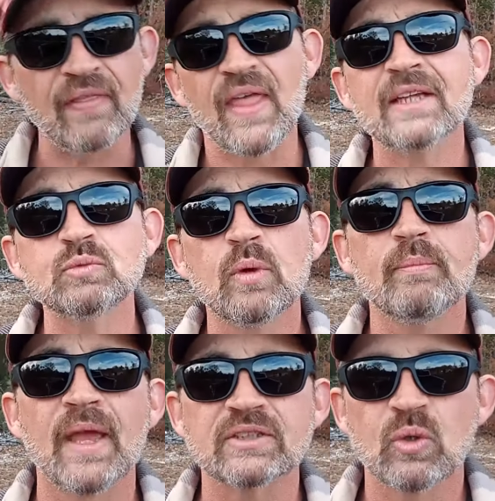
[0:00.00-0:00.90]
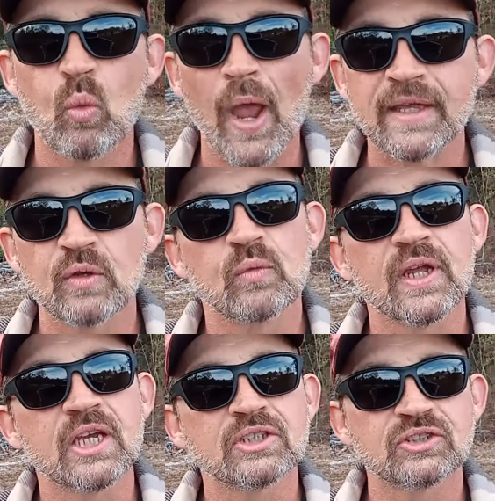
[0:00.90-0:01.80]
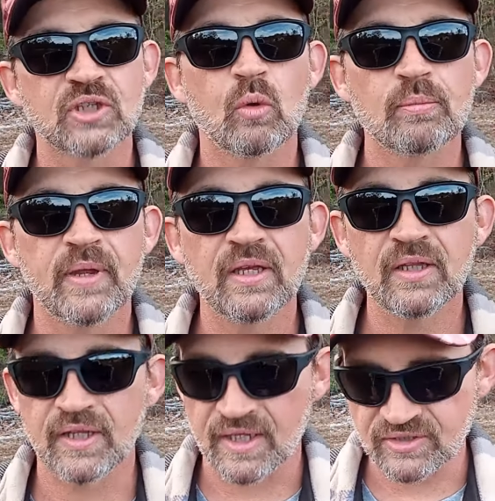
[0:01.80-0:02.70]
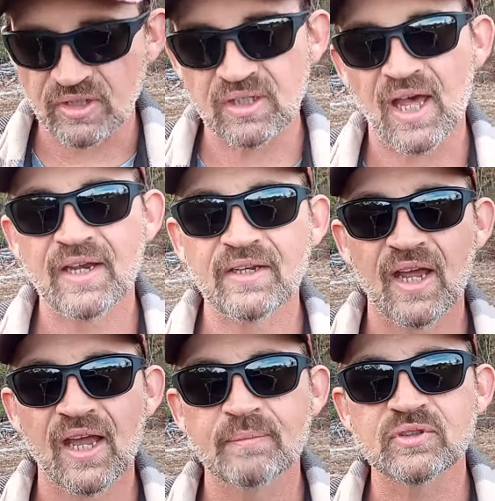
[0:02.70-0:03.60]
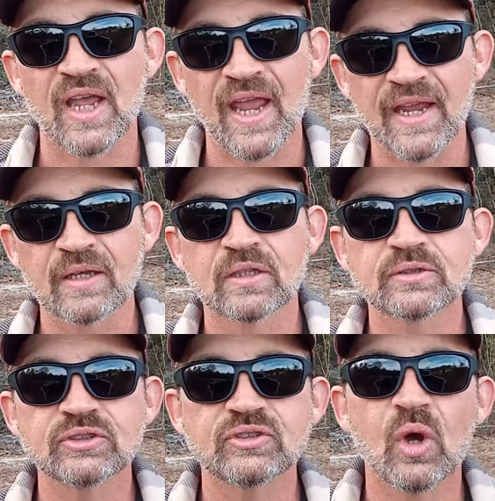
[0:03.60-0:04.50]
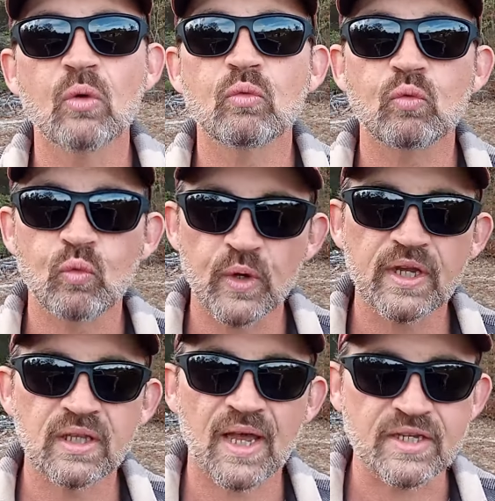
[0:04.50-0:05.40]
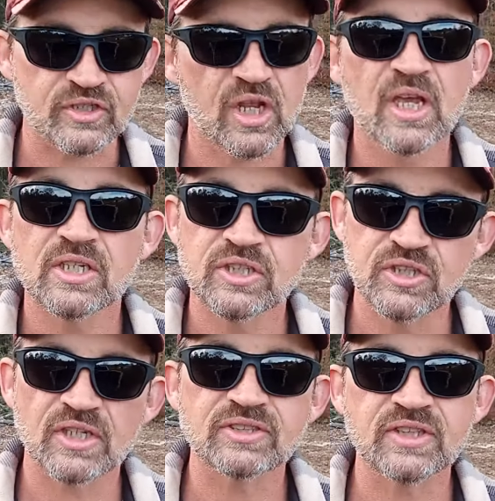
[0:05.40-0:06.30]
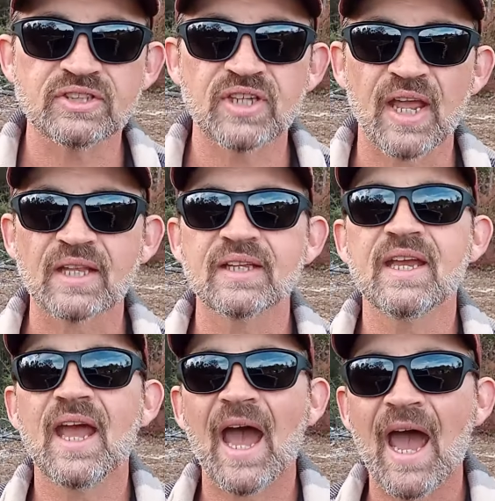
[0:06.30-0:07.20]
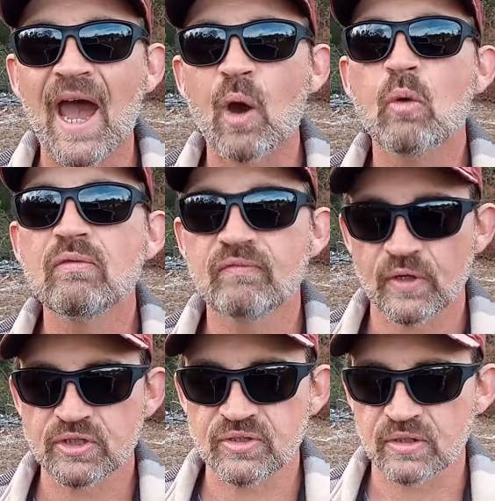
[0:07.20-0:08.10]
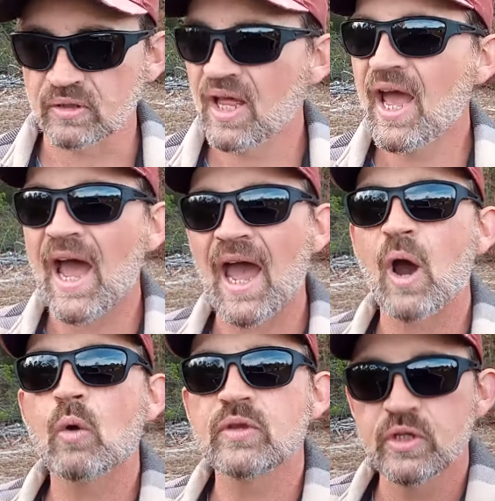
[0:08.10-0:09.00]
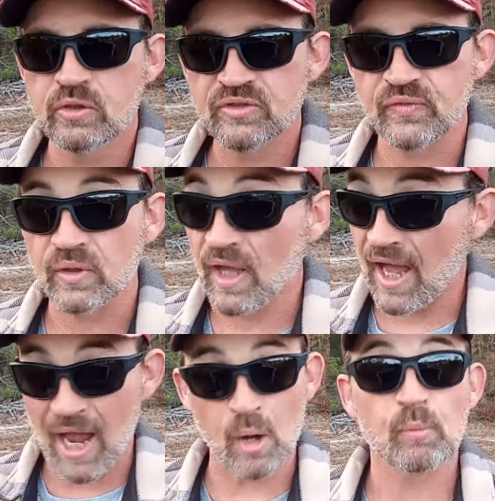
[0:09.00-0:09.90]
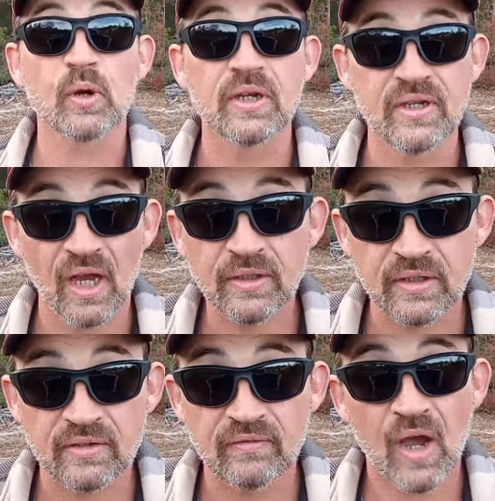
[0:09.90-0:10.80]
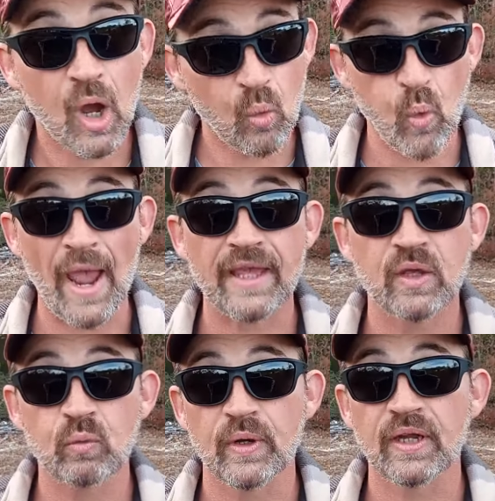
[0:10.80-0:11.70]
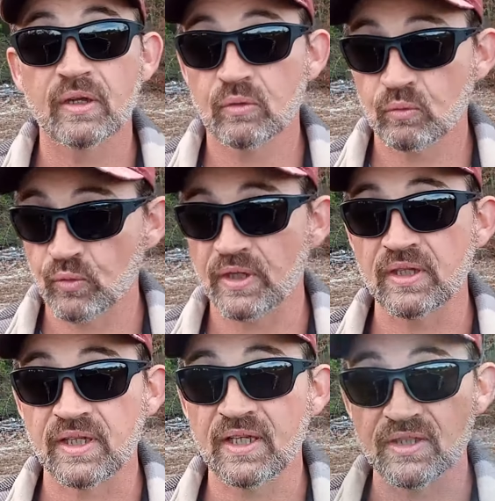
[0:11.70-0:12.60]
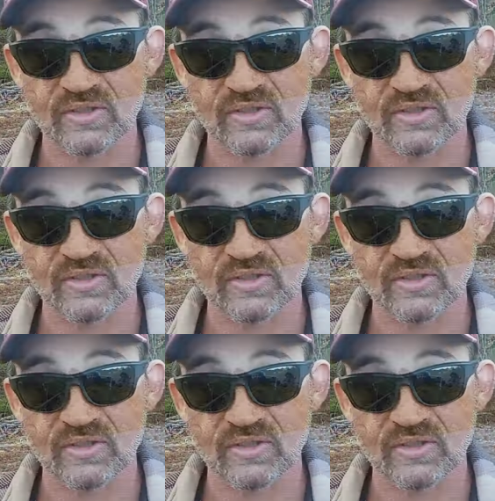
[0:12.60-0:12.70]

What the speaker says: And that's what makes a wacky rig so appealing, is a lot of times anglers don't realize just exactly how versatile, how useful, how productive a wacky rig really